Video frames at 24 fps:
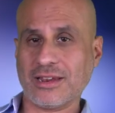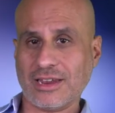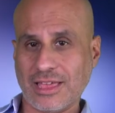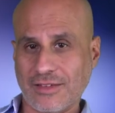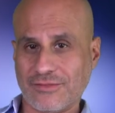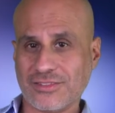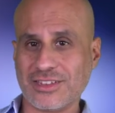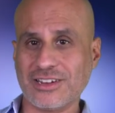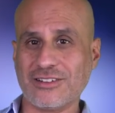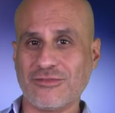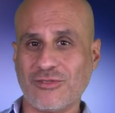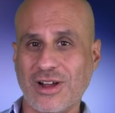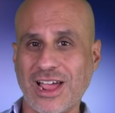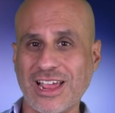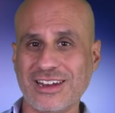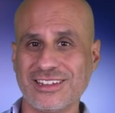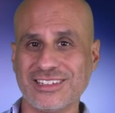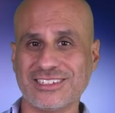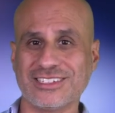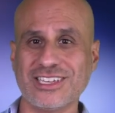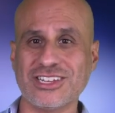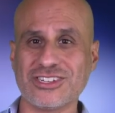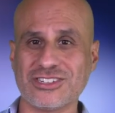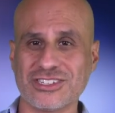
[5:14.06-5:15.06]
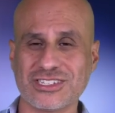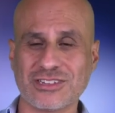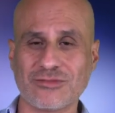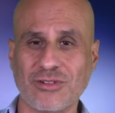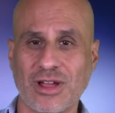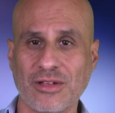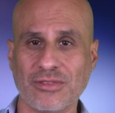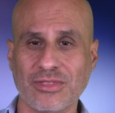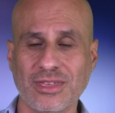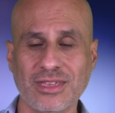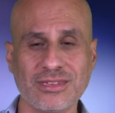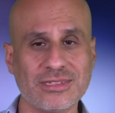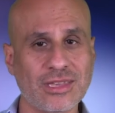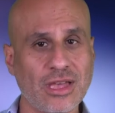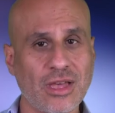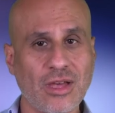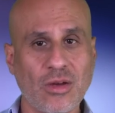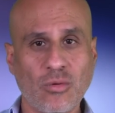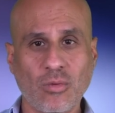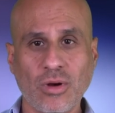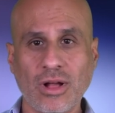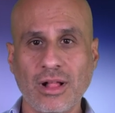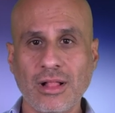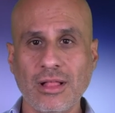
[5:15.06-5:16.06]
left and right decisions around this.
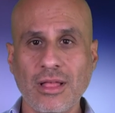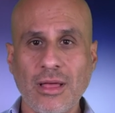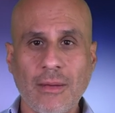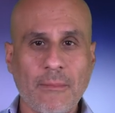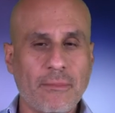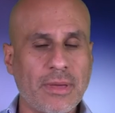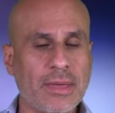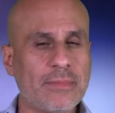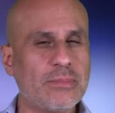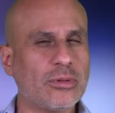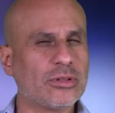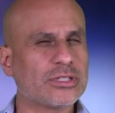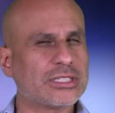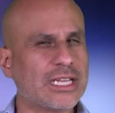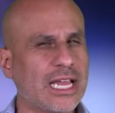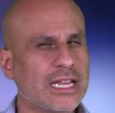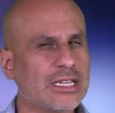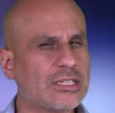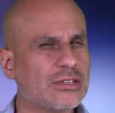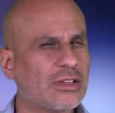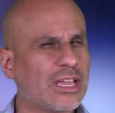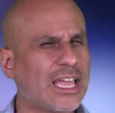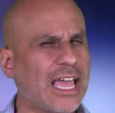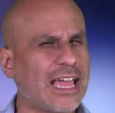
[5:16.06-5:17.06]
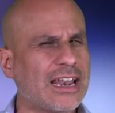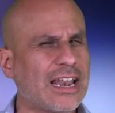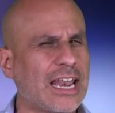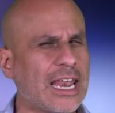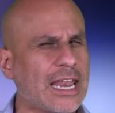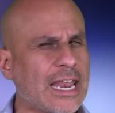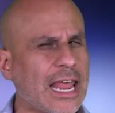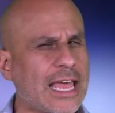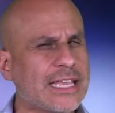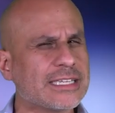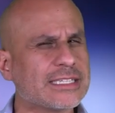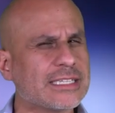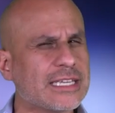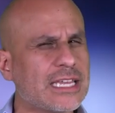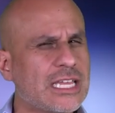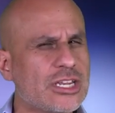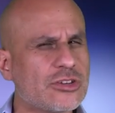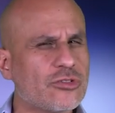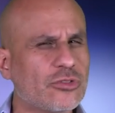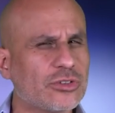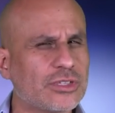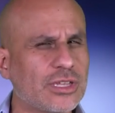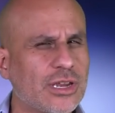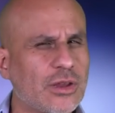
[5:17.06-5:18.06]
Well, people tend to get less
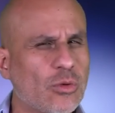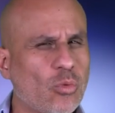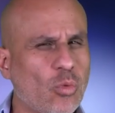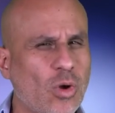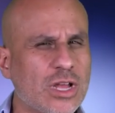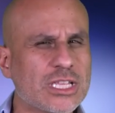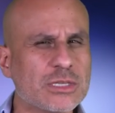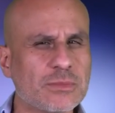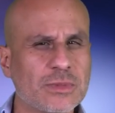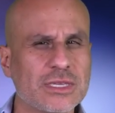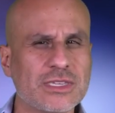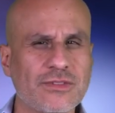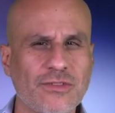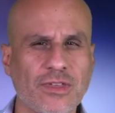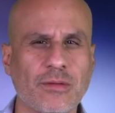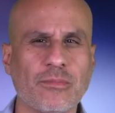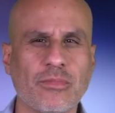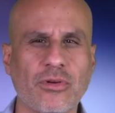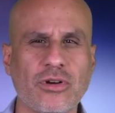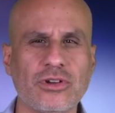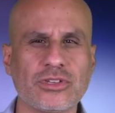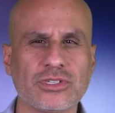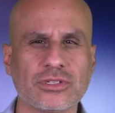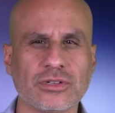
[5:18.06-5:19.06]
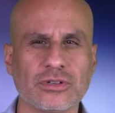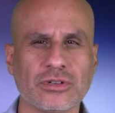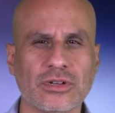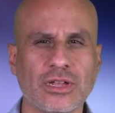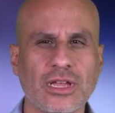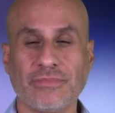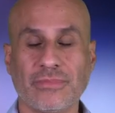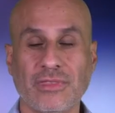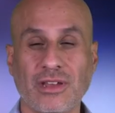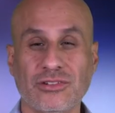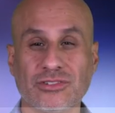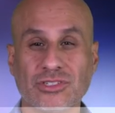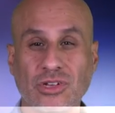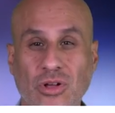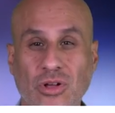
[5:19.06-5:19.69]
interested in one specific person. There's